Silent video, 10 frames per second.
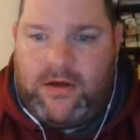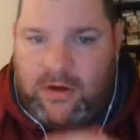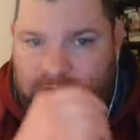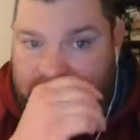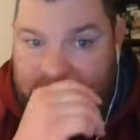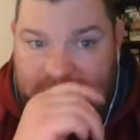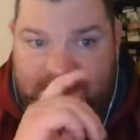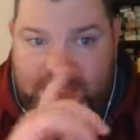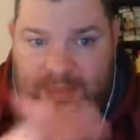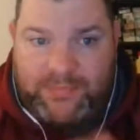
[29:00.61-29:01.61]
COVID, I
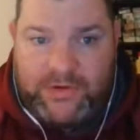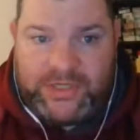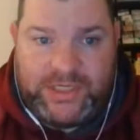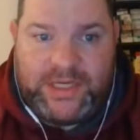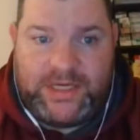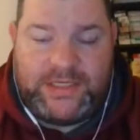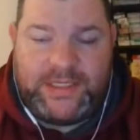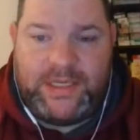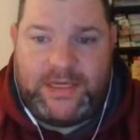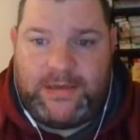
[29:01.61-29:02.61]
guess they pushed it into
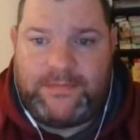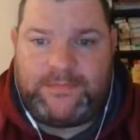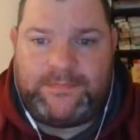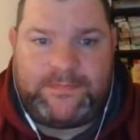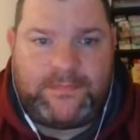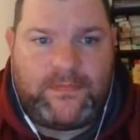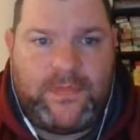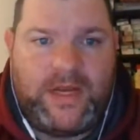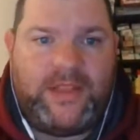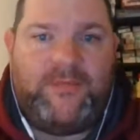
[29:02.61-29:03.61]

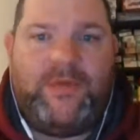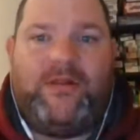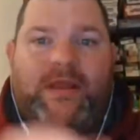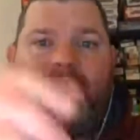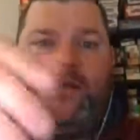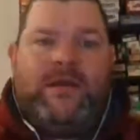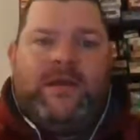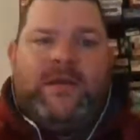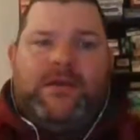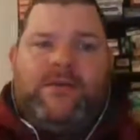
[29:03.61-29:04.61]
the building.
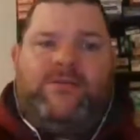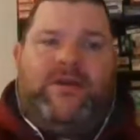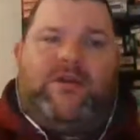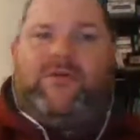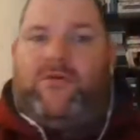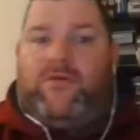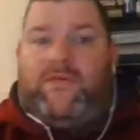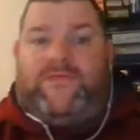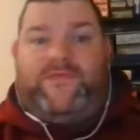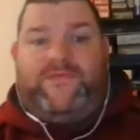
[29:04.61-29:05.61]
So I don't know
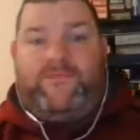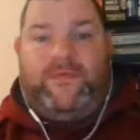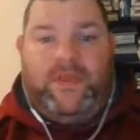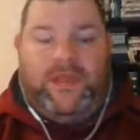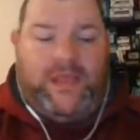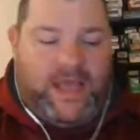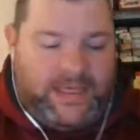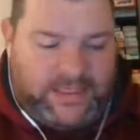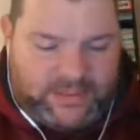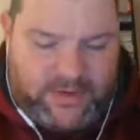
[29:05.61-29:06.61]
if it
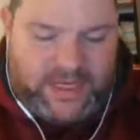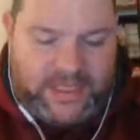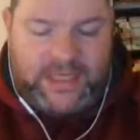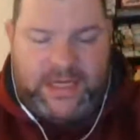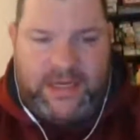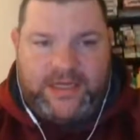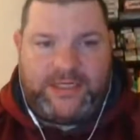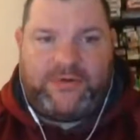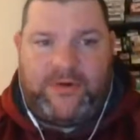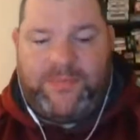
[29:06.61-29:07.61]
has or needs any
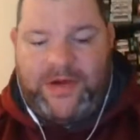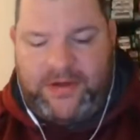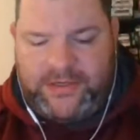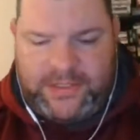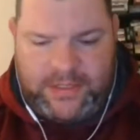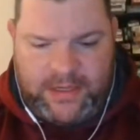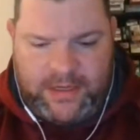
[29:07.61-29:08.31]
additional repairs.